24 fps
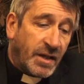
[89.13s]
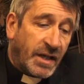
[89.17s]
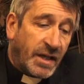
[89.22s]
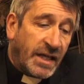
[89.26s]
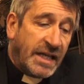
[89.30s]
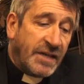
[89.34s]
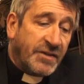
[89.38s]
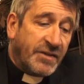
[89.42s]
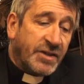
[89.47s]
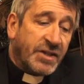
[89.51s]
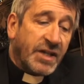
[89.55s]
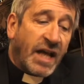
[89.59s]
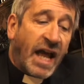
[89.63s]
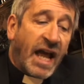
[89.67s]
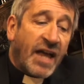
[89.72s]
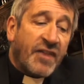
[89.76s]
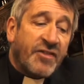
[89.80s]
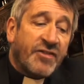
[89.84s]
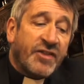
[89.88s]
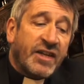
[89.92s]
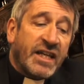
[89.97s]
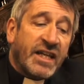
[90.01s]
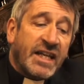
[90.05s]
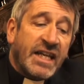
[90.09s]
He that
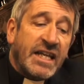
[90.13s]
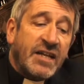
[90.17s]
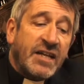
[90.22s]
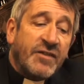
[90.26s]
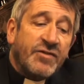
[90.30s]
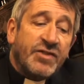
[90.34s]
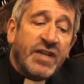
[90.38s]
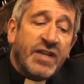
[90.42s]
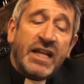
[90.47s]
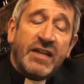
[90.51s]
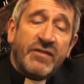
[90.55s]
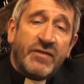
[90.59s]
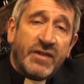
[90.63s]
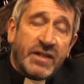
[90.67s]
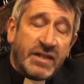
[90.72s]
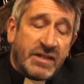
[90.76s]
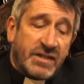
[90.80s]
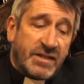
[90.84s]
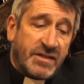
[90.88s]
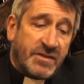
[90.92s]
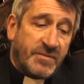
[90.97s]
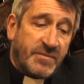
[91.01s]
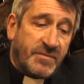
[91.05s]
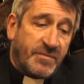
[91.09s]
hath the key of
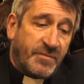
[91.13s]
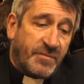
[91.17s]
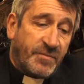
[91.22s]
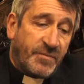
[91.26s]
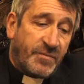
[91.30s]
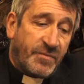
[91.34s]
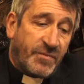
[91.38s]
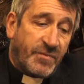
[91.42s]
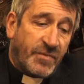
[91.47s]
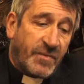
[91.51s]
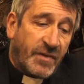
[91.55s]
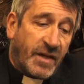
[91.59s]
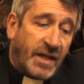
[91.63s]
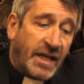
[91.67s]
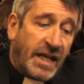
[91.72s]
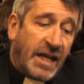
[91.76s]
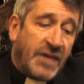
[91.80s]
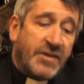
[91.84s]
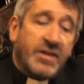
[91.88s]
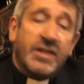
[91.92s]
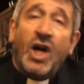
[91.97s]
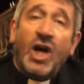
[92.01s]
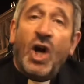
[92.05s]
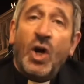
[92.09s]
David,
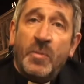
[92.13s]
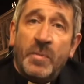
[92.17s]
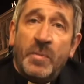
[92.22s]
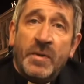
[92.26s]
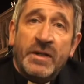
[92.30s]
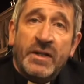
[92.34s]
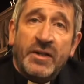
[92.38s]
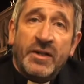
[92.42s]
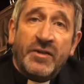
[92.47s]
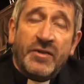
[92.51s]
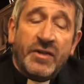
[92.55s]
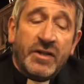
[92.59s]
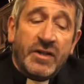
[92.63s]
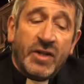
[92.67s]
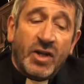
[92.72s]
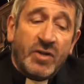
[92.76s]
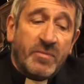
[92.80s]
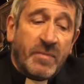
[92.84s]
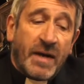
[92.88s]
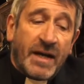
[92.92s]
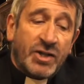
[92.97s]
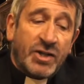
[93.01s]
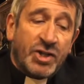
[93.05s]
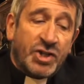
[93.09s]
he that openeth and no
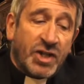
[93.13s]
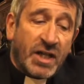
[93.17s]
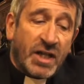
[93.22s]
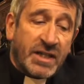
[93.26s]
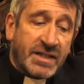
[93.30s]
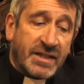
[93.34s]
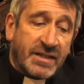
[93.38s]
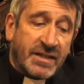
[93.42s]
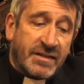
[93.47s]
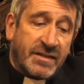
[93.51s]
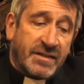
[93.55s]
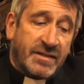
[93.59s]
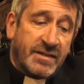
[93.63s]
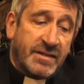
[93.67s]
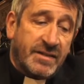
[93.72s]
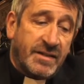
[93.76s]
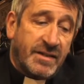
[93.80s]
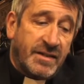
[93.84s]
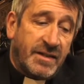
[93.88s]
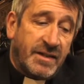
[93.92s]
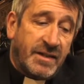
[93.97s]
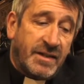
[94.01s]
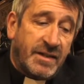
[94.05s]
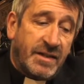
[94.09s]
man shutteth
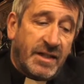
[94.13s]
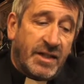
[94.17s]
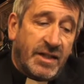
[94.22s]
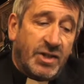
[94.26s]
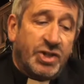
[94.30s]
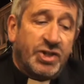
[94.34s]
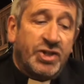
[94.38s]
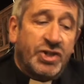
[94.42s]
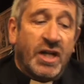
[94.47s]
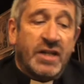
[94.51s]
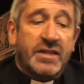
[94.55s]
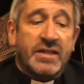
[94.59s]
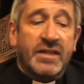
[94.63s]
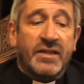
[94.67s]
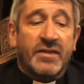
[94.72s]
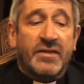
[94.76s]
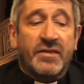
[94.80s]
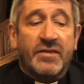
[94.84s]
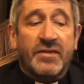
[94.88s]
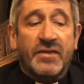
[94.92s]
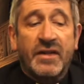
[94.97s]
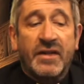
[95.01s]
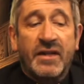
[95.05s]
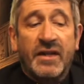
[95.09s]

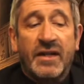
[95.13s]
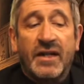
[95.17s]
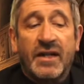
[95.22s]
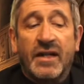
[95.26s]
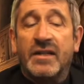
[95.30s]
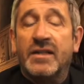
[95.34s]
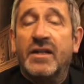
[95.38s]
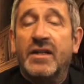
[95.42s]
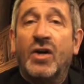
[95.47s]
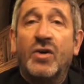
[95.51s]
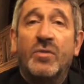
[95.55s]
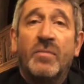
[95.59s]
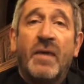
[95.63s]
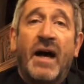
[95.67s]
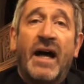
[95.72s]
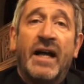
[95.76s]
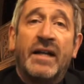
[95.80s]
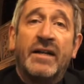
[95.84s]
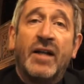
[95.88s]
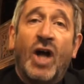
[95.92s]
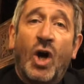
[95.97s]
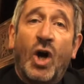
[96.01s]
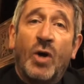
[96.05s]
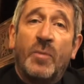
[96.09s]
and no
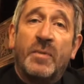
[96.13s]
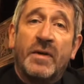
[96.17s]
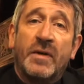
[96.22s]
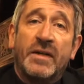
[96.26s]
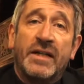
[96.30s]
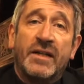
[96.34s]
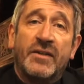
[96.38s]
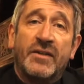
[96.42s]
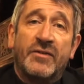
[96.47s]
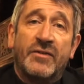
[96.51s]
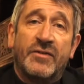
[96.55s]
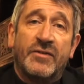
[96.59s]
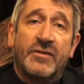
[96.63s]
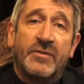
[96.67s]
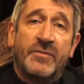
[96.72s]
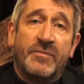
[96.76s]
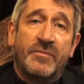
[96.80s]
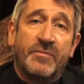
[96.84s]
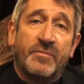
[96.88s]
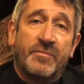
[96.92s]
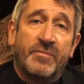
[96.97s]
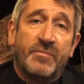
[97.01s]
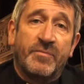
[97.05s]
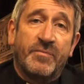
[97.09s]
man openeth.
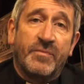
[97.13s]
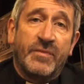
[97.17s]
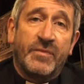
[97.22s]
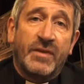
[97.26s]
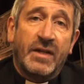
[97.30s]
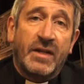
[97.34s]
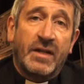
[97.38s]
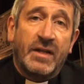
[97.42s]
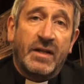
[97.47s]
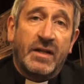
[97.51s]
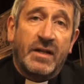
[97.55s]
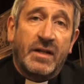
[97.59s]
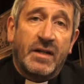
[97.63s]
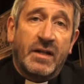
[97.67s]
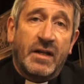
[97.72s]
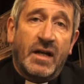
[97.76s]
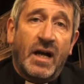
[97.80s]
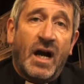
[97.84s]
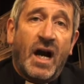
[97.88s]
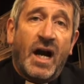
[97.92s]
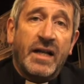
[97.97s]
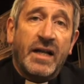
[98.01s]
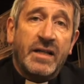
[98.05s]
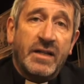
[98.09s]

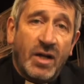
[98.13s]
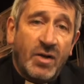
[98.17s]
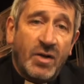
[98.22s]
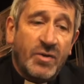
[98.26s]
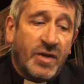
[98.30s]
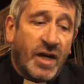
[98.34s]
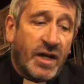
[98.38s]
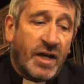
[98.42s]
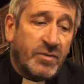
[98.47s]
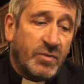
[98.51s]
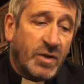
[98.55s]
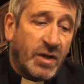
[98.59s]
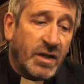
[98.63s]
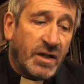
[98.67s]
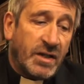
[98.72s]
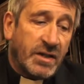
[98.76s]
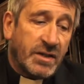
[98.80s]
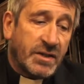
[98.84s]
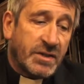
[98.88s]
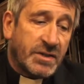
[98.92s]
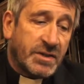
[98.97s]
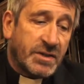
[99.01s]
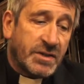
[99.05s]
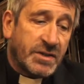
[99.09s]
I know thy
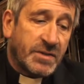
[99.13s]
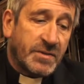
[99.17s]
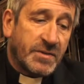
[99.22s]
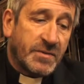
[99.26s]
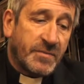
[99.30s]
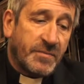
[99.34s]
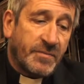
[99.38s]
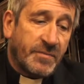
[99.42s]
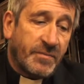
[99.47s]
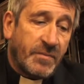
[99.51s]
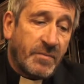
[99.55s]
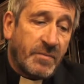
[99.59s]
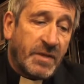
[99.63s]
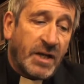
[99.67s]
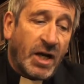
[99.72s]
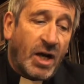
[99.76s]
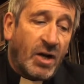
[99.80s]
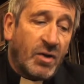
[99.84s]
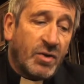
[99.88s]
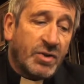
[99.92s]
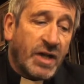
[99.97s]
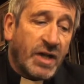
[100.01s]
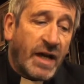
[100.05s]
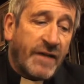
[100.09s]
works.
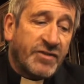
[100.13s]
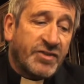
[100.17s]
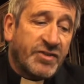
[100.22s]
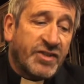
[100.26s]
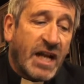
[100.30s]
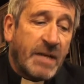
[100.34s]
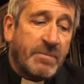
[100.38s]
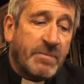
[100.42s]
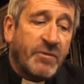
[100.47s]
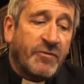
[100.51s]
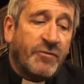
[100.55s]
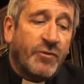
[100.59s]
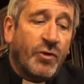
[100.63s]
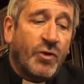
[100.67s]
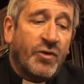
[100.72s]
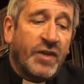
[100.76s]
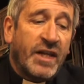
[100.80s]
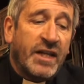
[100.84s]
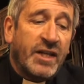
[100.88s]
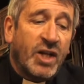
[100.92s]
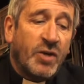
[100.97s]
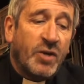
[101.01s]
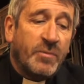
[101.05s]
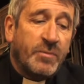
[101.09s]
Behold, I have set before
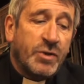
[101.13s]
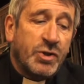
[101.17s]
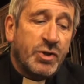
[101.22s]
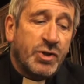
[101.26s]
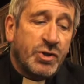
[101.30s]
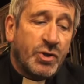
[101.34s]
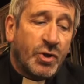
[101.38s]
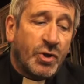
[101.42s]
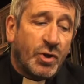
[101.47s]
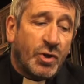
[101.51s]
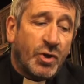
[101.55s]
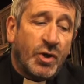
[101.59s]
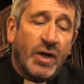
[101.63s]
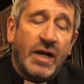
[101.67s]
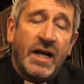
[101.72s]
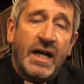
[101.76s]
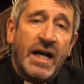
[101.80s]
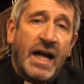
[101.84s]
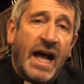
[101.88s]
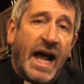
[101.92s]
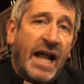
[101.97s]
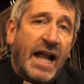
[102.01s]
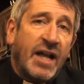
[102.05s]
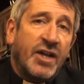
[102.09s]
thee an open door,
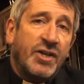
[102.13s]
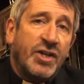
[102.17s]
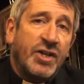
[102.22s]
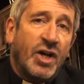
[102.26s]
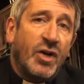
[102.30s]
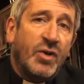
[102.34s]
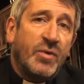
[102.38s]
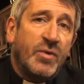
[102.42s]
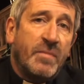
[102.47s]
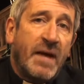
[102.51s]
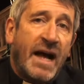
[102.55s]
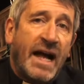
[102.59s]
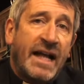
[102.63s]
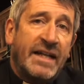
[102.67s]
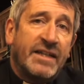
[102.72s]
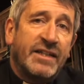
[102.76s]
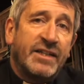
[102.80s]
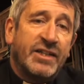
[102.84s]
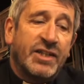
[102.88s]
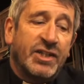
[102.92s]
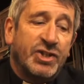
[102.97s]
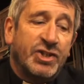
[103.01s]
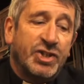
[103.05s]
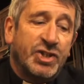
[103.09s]
and no man
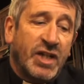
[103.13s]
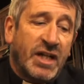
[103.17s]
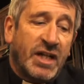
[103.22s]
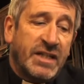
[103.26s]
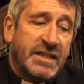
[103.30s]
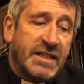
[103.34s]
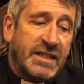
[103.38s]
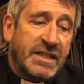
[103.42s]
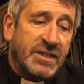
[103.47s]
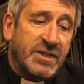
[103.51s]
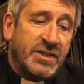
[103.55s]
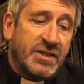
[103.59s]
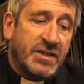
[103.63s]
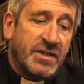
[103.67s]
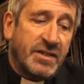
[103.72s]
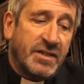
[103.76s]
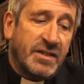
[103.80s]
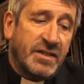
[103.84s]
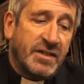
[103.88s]
can shut it.